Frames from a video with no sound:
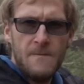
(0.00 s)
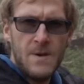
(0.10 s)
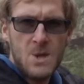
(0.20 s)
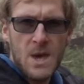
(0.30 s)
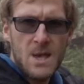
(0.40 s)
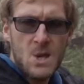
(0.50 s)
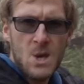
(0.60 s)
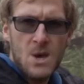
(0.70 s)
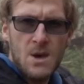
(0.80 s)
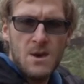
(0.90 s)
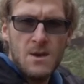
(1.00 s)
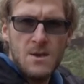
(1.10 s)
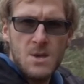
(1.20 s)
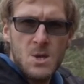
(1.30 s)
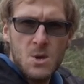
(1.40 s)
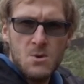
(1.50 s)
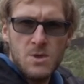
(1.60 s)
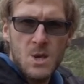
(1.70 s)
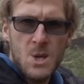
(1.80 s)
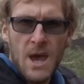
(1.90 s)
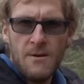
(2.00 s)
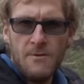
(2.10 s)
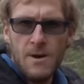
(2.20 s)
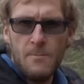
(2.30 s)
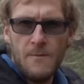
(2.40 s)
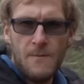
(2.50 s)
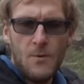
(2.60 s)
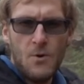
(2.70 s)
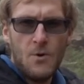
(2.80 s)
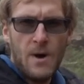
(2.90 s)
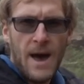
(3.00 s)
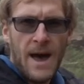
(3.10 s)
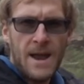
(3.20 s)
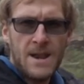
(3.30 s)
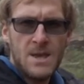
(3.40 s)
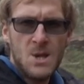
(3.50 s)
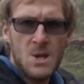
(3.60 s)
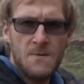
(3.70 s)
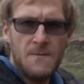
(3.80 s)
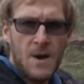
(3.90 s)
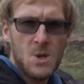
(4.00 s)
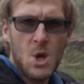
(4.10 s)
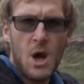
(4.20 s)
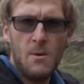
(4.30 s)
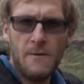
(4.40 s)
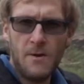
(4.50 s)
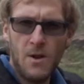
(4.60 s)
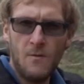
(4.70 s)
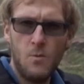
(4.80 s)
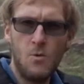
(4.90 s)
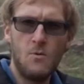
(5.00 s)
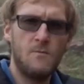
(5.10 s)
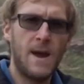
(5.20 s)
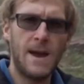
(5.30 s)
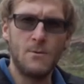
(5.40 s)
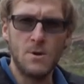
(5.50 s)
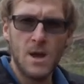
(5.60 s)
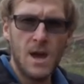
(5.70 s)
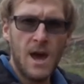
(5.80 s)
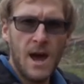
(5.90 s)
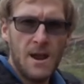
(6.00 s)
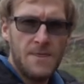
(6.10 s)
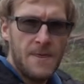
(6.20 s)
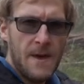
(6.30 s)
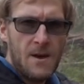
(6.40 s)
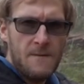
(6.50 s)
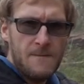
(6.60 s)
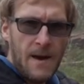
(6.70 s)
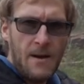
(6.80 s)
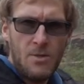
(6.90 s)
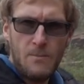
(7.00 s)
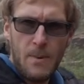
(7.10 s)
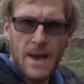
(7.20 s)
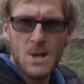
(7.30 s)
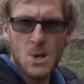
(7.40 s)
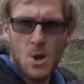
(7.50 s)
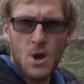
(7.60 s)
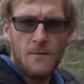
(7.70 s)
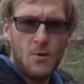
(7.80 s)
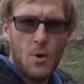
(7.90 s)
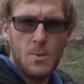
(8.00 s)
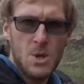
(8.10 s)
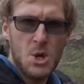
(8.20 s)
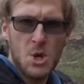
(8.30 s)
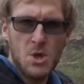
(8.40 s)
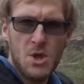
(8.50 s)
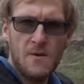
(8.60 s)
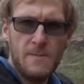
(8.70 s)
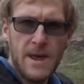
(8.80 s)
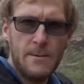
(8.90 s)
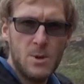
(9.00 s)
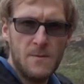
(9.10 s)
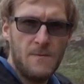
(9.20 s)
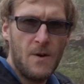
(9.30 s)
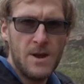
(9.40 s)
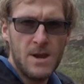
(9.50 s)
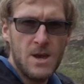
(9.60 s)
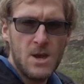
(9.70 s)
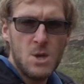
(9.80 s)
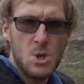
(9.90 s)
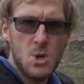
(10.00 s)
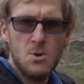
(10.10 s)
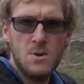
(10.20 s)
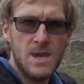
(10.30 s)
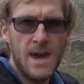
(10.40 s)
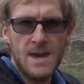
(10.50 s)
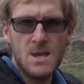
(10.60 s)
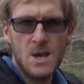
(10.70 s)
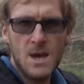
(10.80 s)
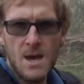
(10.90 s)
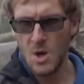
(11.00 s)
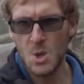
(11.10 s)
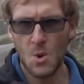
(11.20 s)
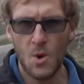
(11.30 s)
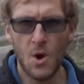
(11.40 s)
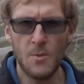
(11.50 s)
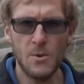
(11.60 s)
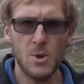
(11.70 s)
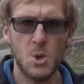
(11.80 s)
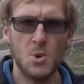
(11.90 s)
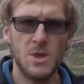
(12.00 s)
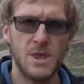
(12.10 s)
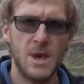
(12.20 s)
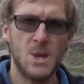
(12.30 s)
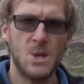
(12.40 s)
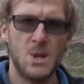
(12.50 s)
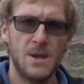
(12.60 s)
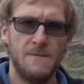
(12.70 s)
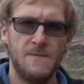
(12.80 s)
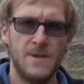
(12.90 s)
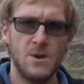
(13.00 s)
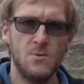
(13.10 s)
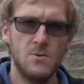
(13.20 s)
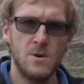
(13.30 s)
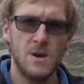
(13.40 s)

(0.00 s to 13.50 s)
visit to this area before, and this is the first time I've kind of walked round, and I think I've found the best kind of composition that I've been able to find to date. So I hope you enjoyed this video,